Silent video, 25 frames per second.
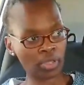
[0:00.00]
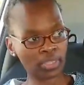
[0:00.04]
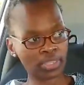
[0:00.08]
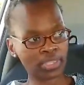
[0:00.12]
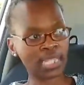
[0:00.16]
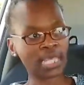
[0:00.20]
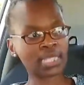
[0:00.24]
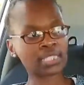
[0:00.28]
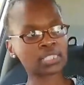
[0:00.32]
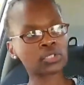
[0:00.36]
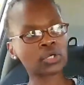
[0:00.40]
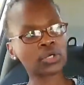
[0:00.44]

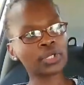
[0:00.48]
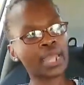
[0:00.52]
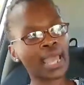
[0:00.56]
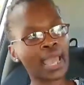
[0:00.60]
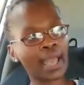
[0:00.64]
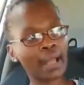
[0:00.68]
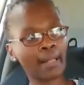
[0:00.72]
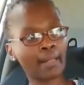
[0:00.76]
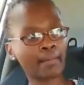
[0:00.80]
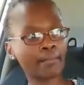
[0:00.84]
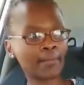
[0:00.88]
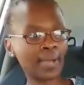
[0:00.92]
that's going to
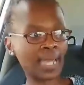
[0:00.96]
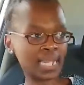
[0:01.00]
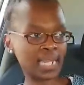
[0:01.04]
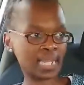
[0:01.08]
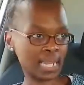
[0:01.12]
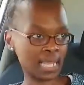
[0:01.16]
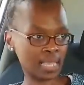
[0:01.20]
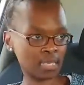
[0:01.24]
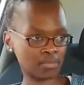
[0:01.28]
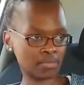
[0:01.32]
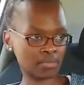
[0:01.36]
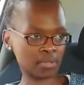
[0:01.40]
help my
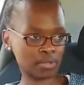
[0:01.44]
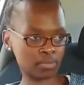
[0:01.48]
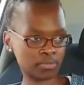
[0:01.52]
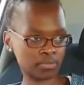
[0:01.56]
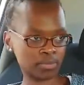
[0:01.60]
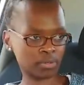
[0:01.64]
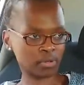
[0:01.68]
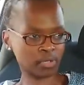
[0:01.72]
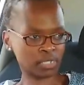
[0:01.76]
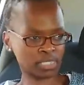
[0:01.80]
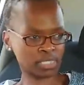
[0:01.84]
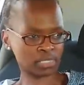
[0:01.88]
neighbor?
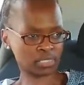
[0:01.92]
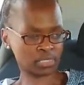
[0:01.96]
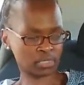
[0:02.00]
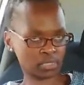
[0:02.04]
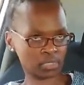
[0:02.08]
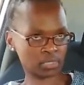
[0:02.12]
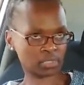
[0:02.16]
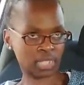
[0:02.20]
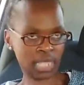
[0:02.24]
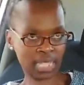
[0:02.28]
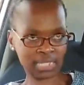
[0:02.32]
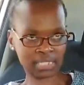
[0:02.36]
Because
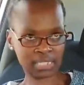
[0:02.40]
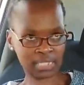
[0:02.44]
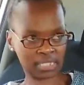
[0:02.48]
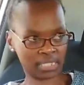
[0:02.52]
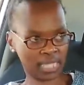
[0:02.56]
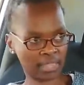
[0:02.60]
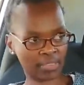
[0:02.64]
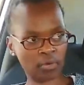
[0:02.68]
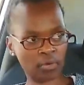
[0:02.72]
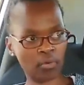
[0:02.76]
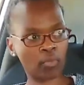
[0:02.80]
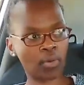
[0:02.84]
that's
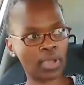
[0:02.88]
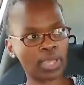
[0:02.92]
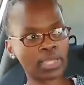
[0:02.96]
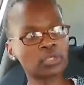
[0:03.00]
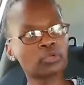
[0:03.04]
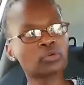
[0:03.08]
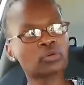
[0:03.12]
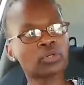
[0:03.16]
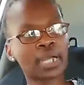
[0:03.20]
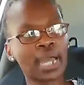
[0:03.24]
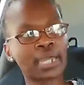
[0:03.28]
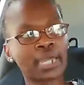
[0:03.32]
another way you
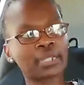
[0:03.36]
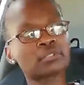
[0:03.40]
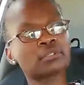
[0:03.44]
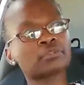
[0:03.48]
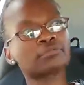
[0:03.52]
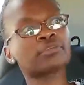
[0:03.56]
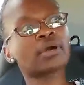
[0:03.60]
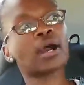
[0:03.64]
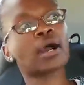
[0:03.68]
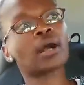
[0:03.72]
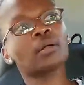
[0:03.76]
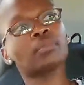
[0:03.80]
kind of
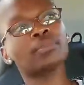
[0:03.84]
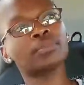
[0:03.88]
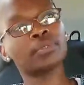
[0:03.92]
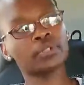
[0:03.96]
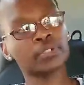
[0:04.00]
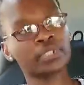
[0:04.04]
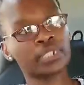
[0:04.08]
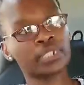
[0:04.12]
help your